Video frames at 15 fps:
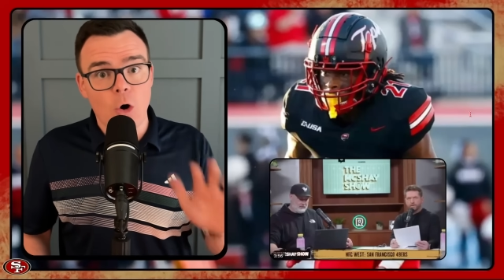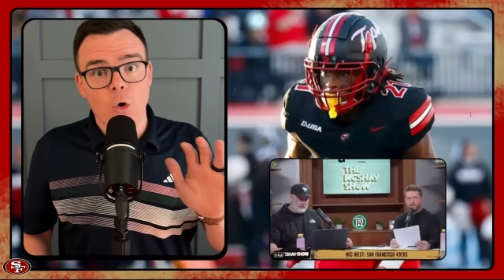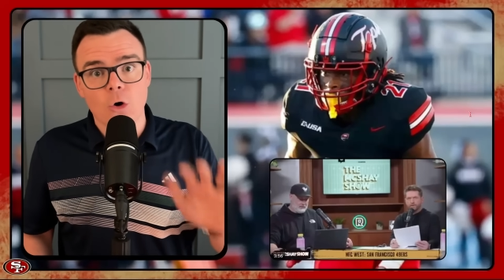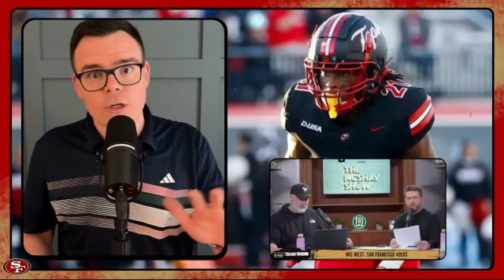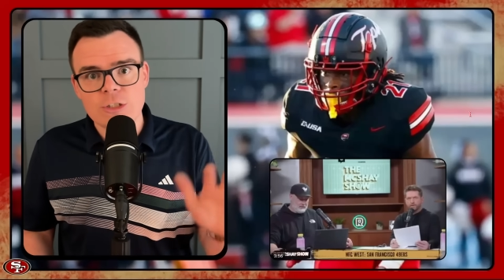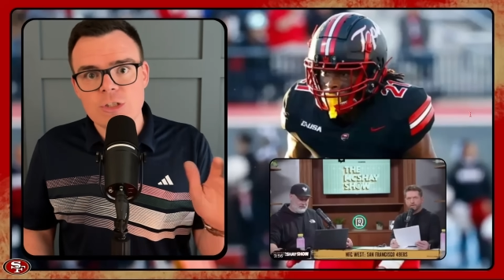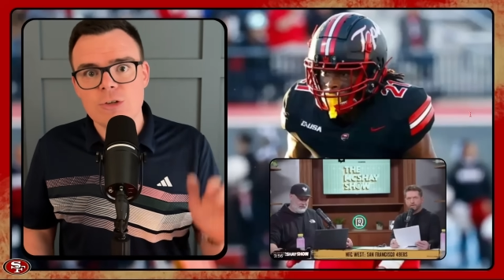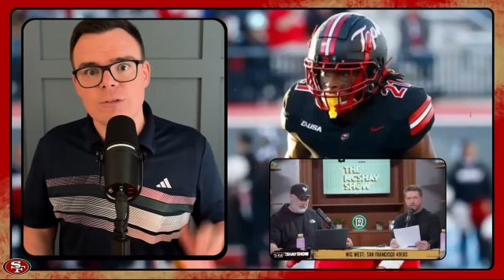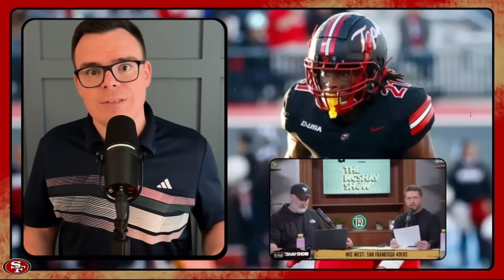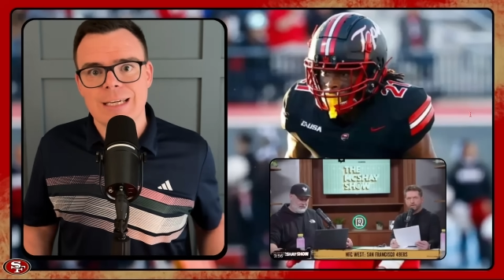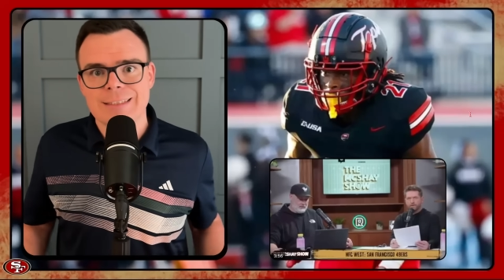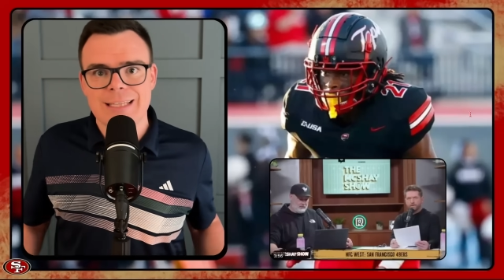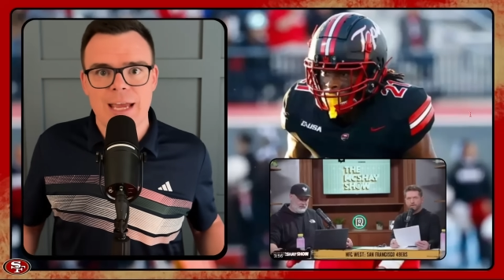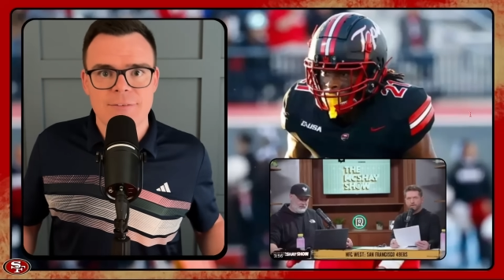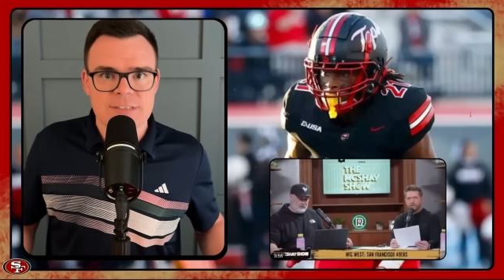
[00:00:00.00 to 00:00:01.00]
Or do you
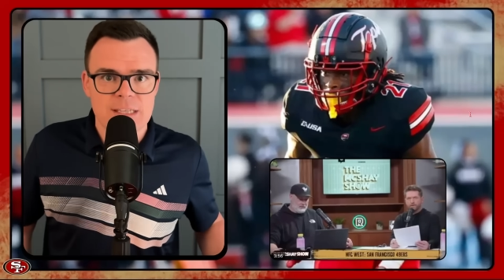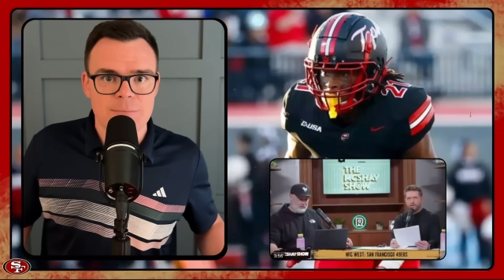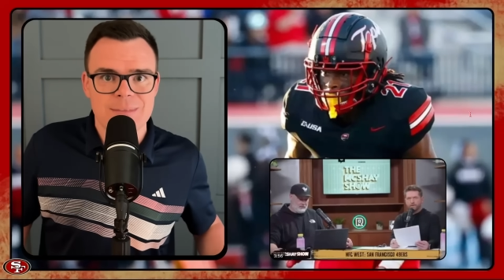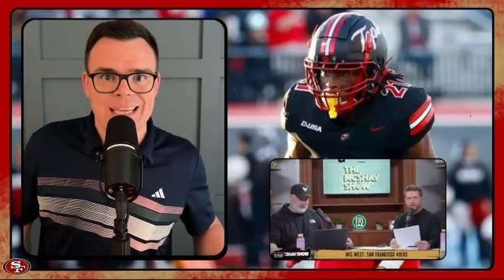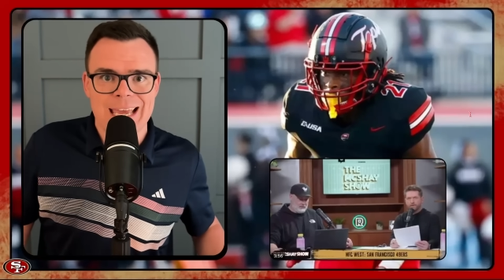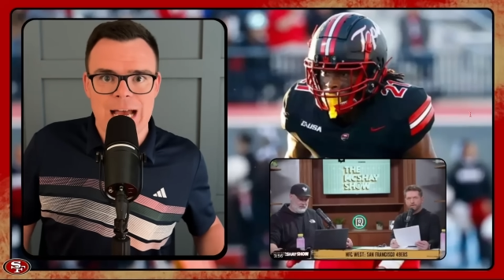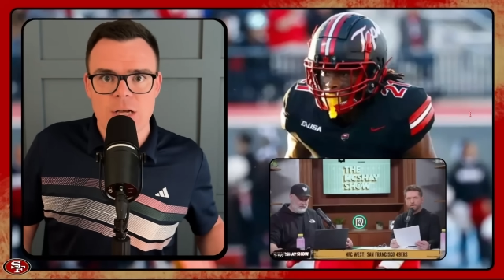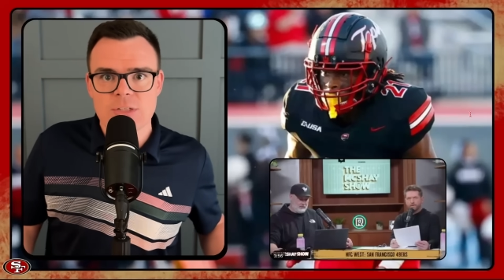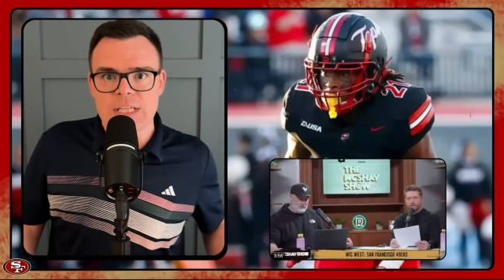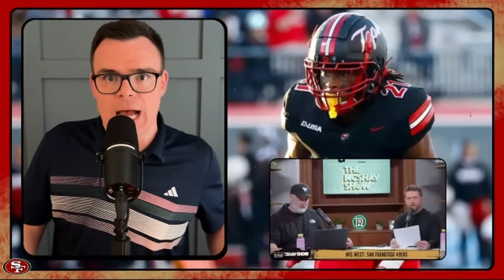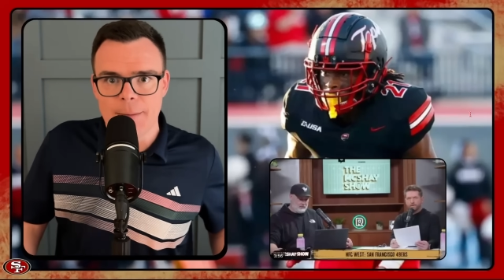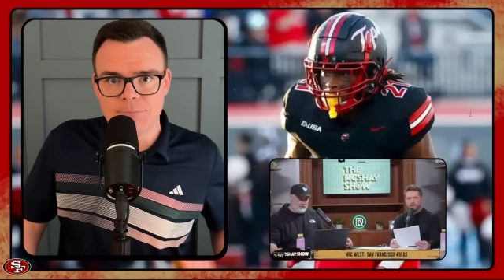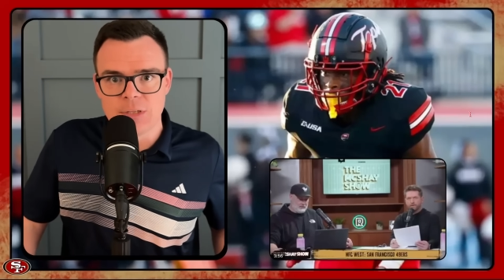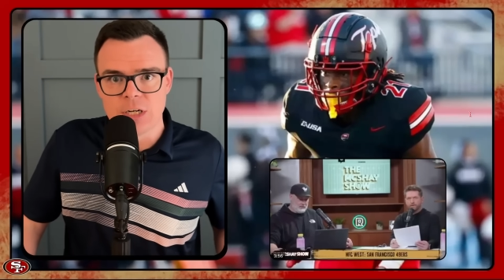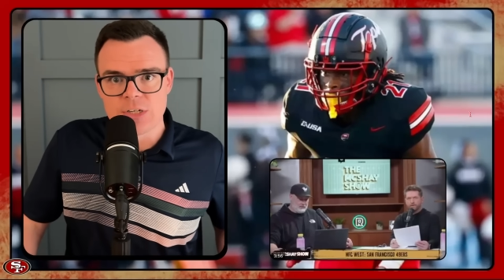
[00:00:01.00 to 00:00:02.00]
think they have something else
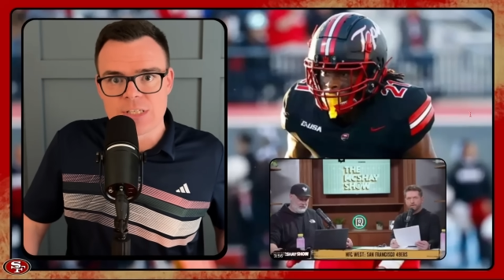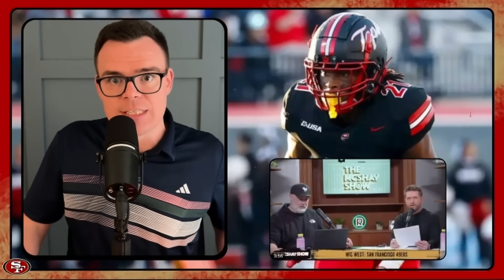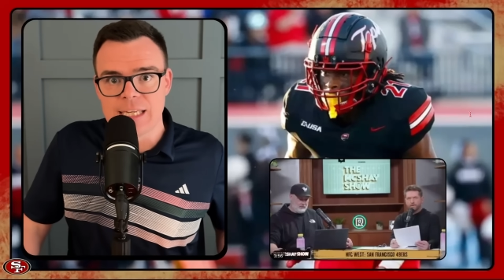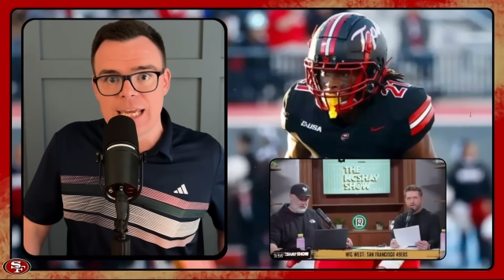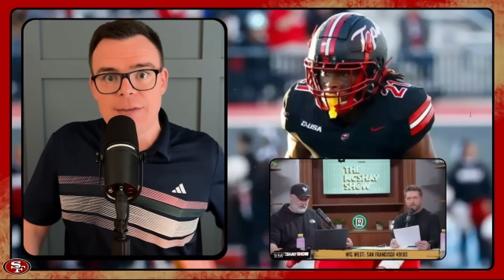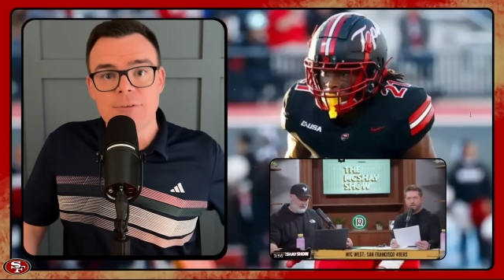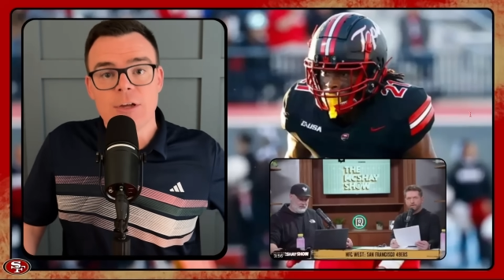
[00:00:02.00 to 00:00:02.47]
up their sleeve?